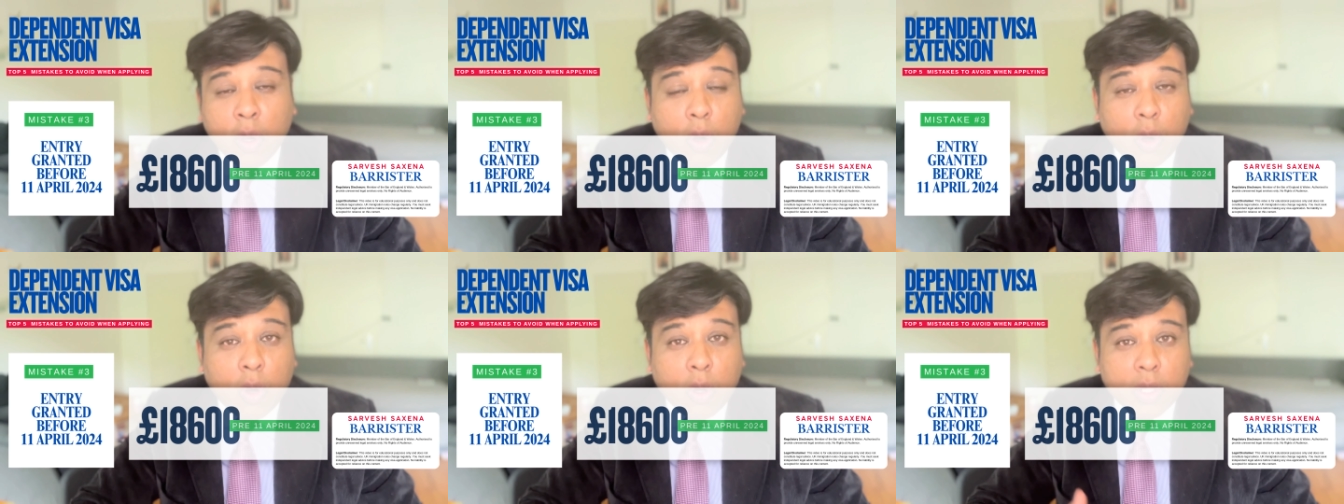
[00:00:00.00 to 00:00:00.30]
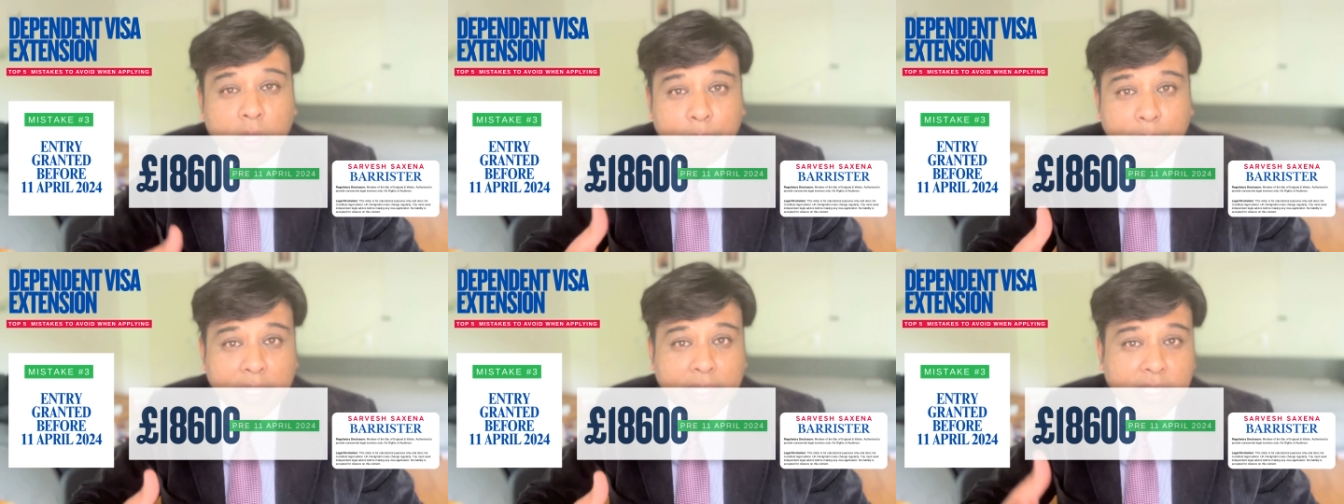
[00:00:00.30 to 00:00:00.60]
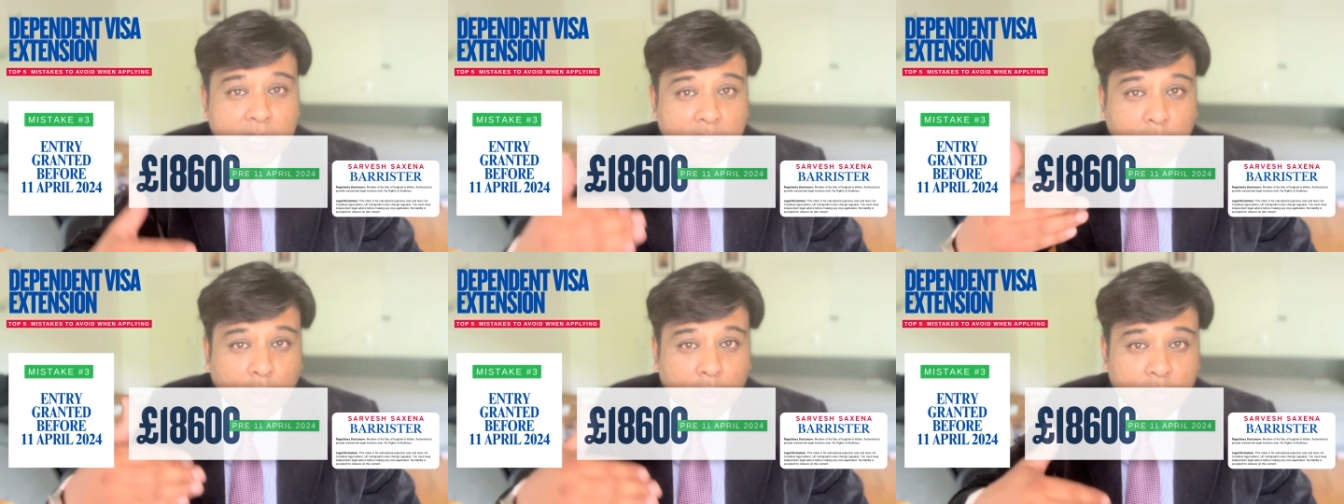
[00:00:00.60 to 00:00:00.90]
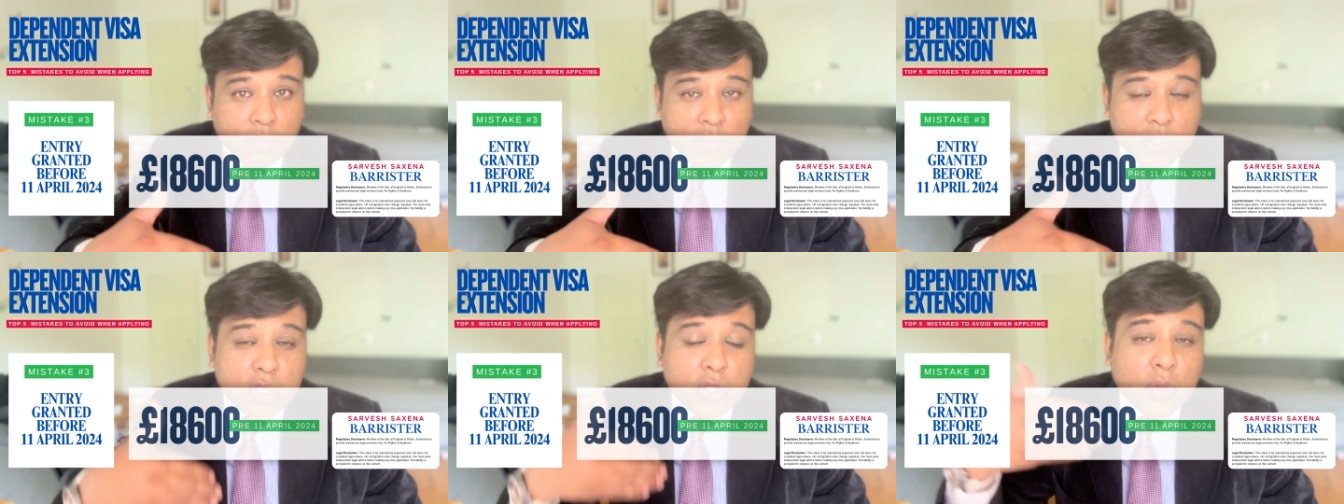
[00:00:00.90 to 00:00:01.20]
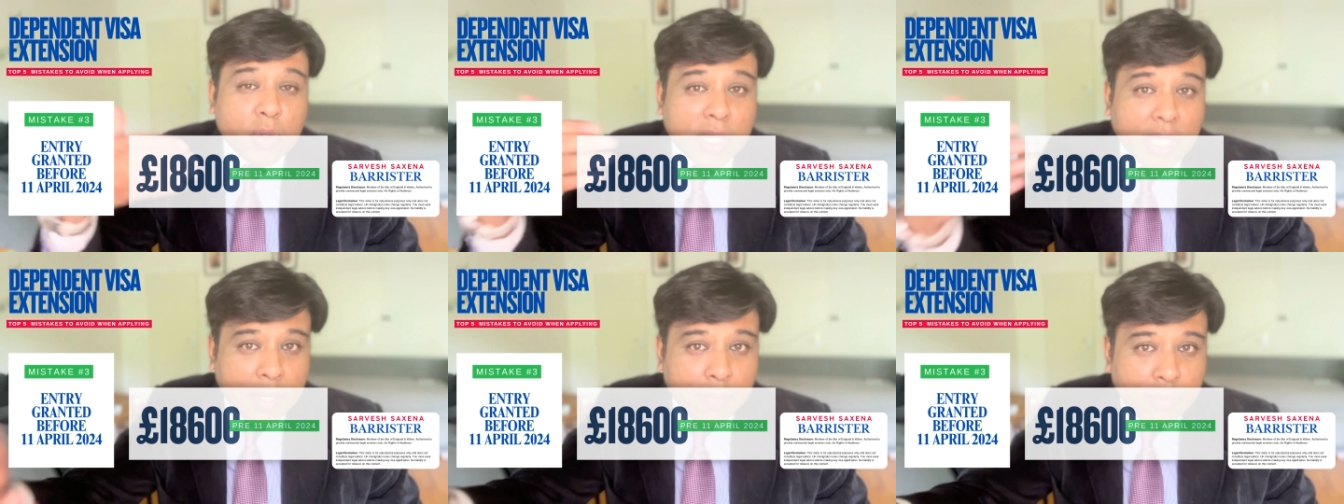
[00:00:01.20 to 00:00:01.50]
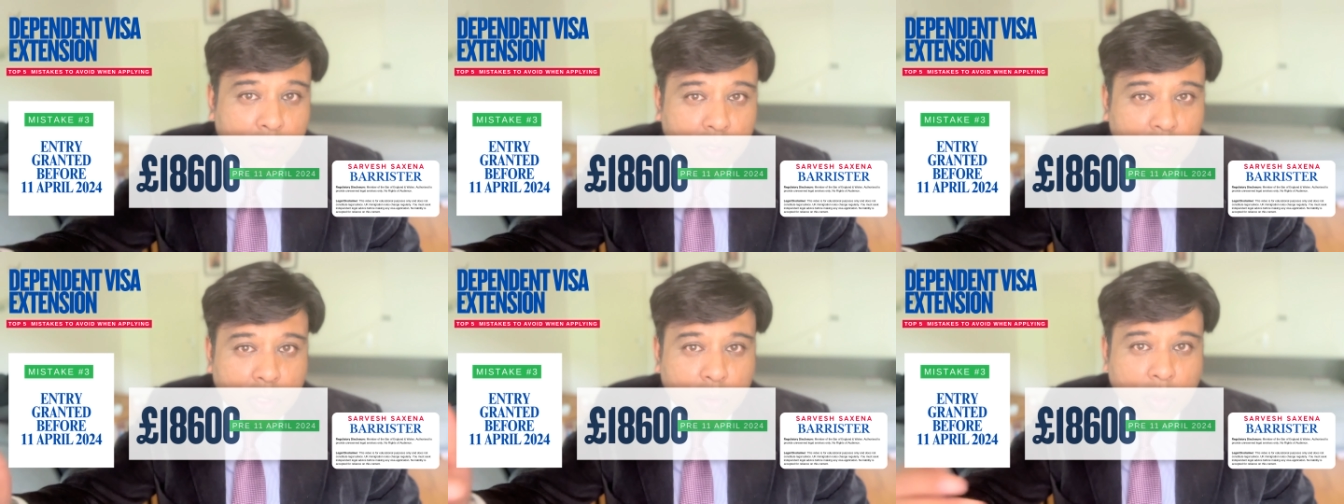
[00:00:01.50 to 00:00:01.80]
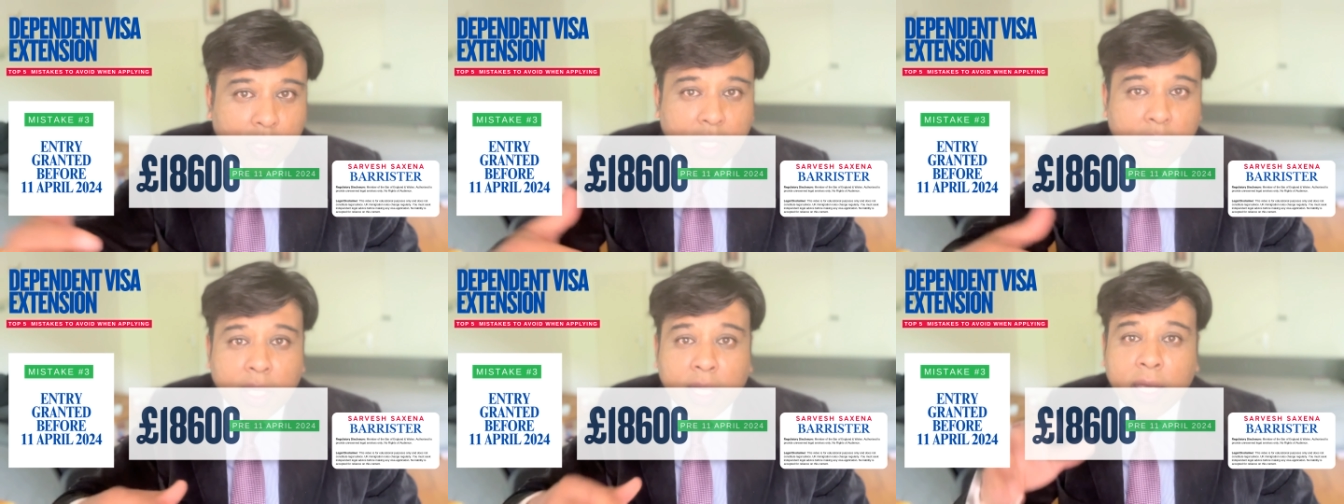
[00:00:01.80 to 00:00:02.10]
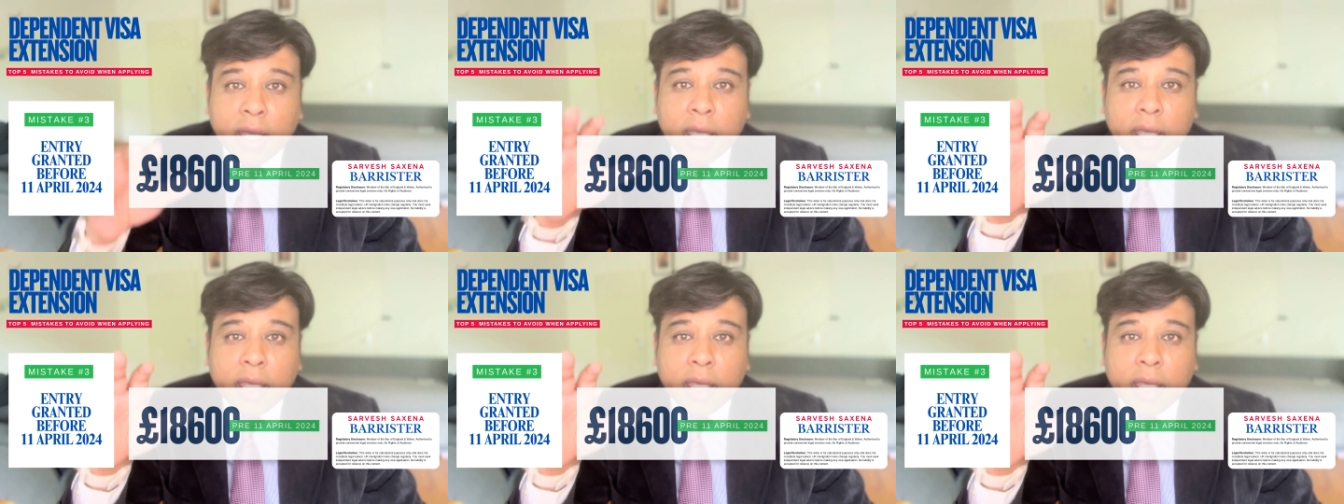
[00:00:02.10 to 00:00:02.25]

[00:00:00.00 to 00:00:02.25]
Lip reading: on the basis on which you came to the UK.